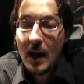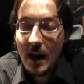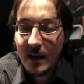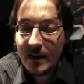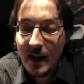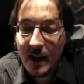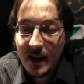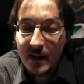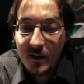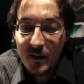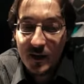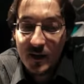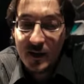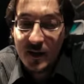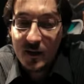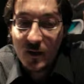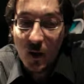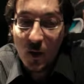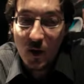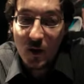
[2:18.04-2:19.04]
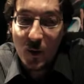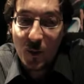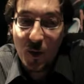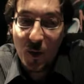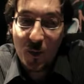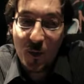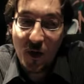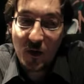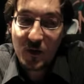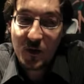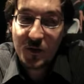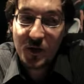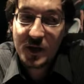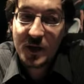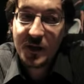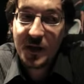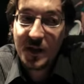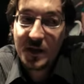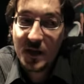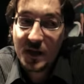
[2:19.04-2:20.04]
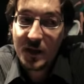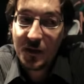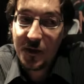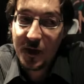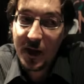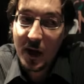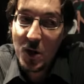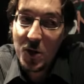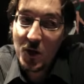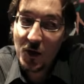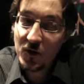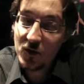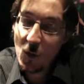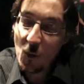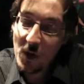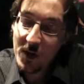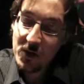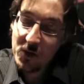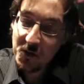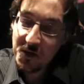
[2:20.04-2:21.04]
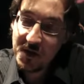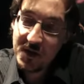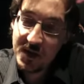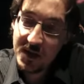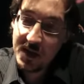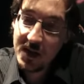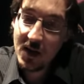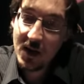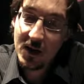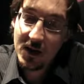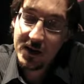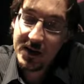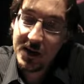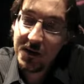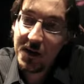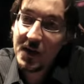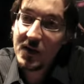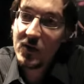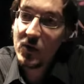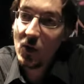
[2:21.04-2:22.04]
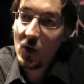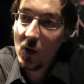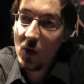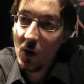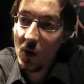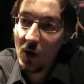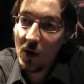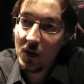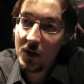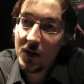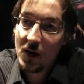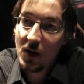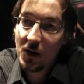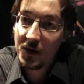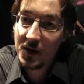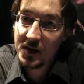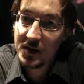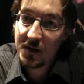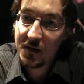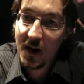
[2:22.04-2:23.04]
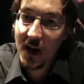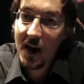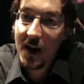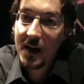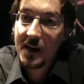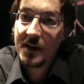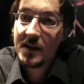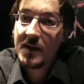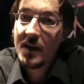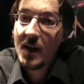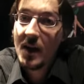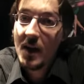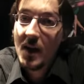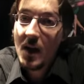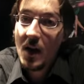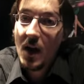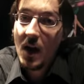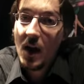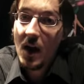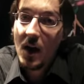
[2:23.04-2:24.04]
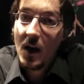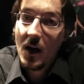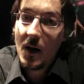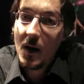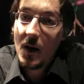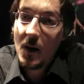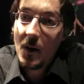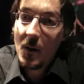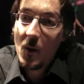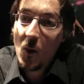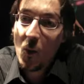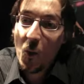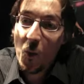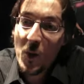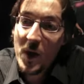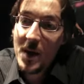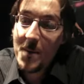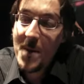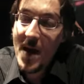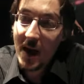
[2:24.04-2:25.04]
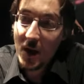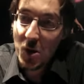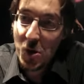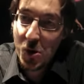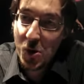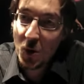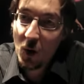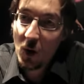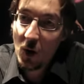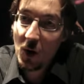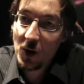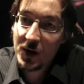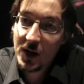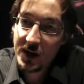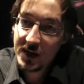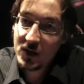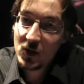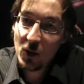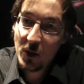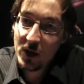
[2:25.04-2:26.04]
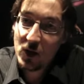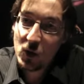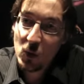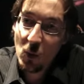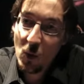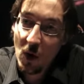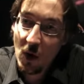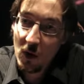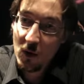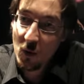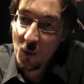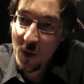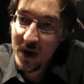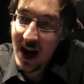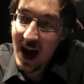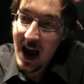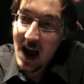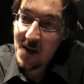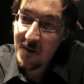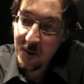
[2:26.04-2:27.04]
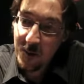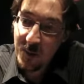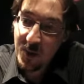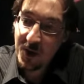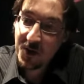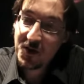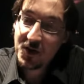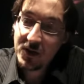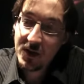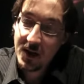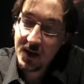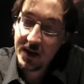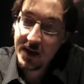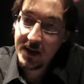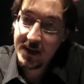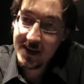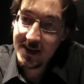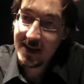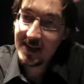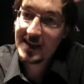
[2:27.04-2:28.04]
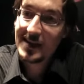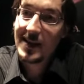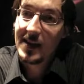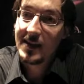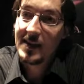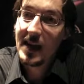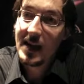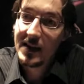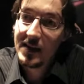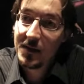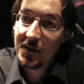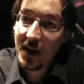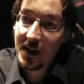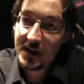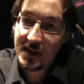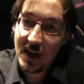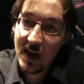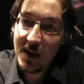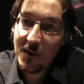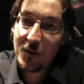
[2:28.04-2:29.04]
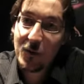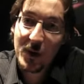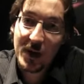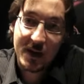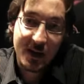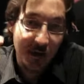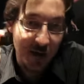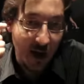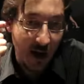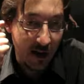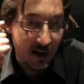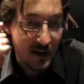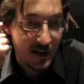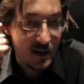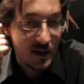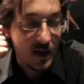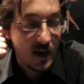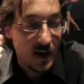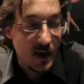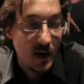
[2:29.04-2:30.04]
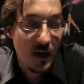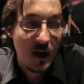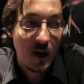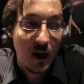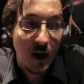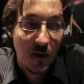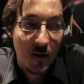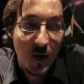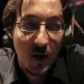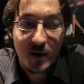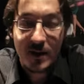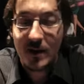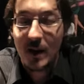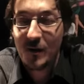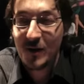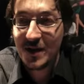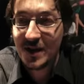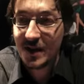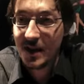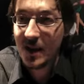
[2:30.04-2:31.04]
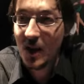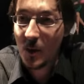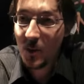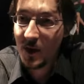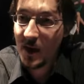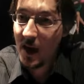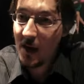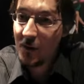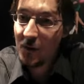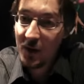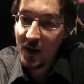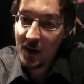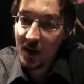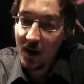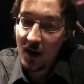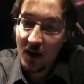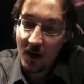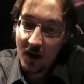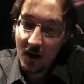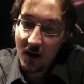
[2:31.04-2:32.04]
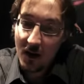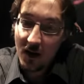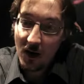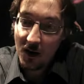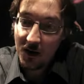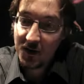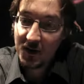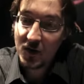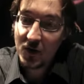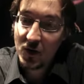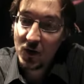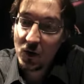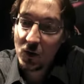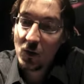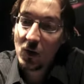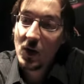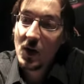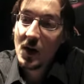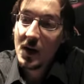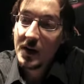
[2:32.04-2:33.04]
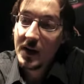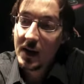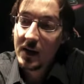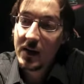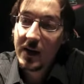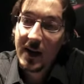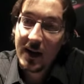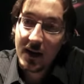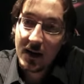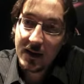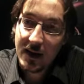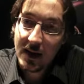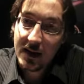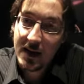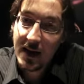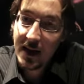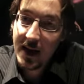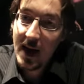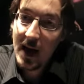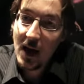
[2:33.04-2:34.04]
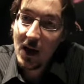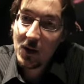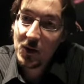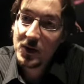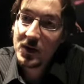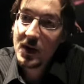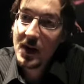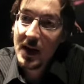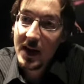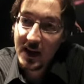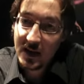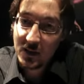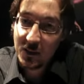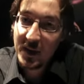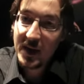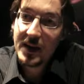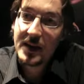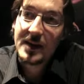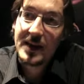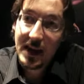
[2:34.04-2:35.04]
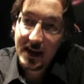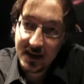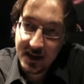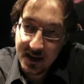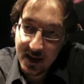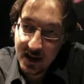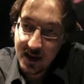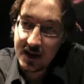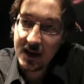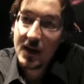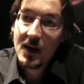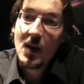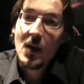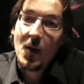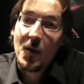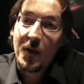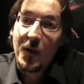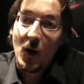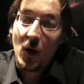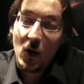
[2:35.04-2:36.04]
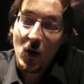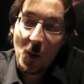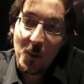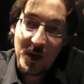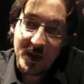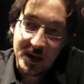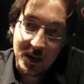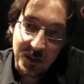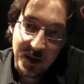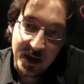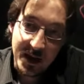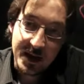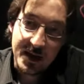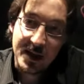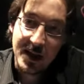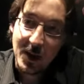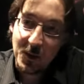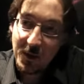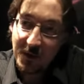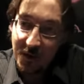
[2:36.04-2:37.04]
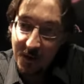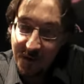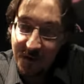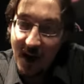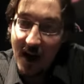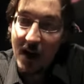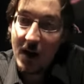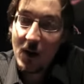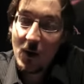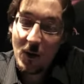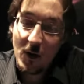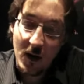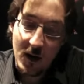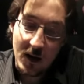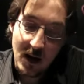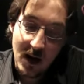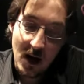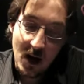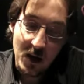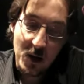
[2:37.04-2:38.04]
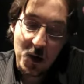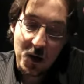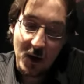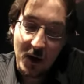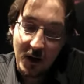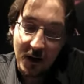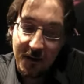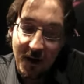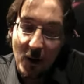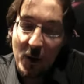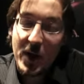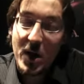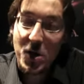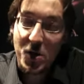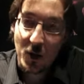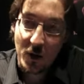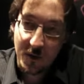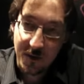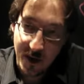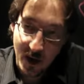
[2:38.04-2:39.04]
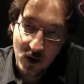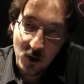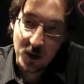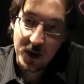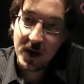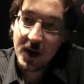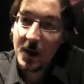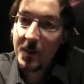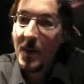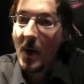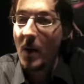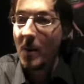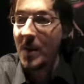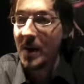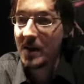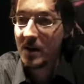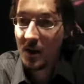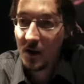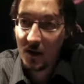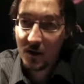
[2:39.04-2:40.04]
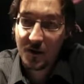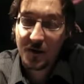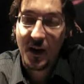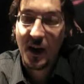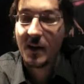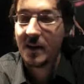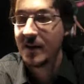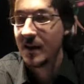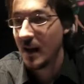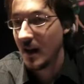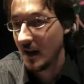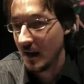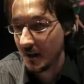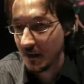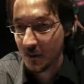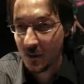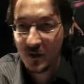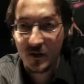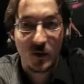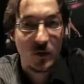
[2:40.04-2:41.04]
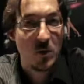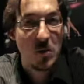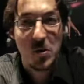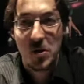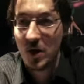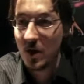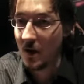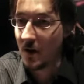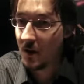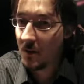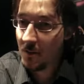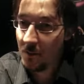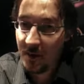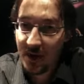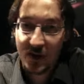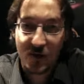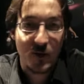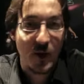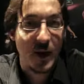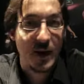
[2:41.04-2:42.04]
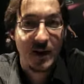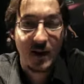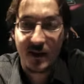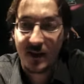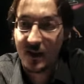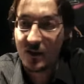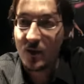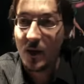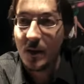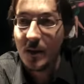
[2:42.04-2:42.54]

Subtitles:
Exactly, so this is the purpose of the DivX certification. So when you see a DivX logo on a device, we make sure that it's going to work. We have personally tested that device. Every device, not every single, but every SKU that get out is being tested for compatibility with a large variation of encoding, parameters, file size, resolution, bitrate, etc.